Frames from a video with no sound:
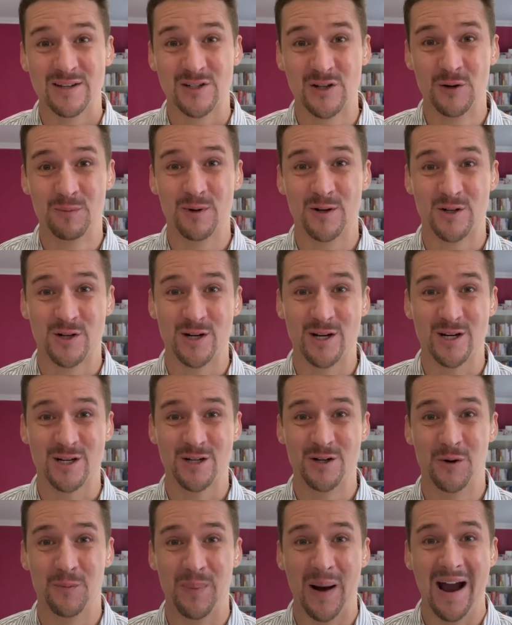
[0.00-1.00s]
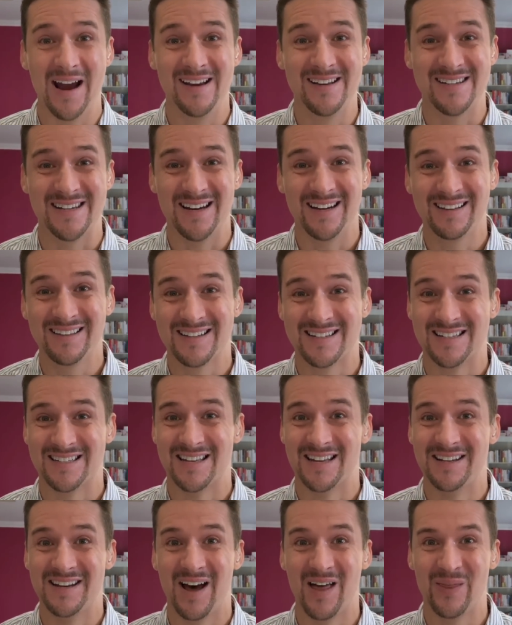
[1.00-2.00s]
super traditional painting. This is
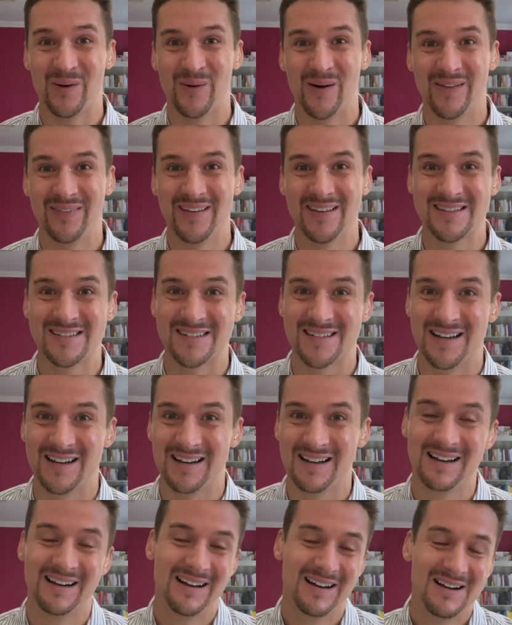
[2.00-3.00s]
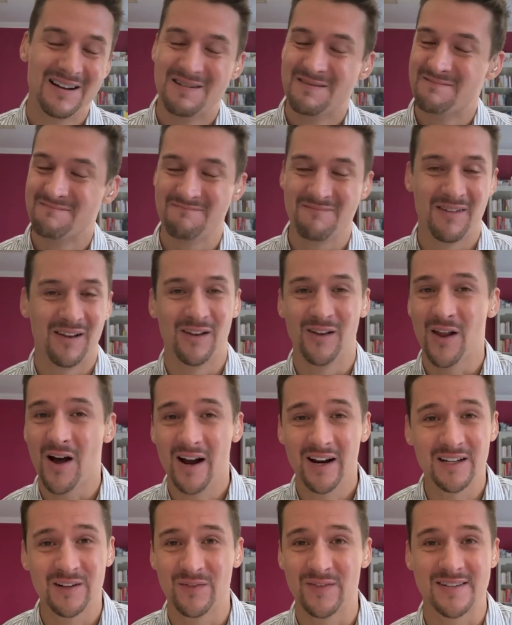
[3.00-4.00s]
another one that's uh,
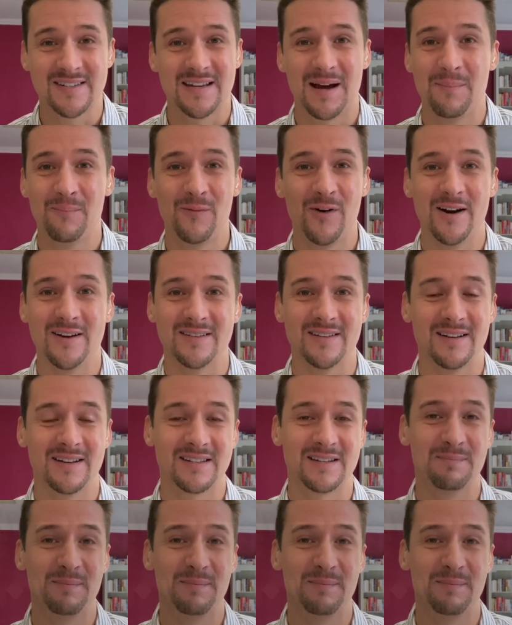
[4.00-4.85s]
liked for some reason. It's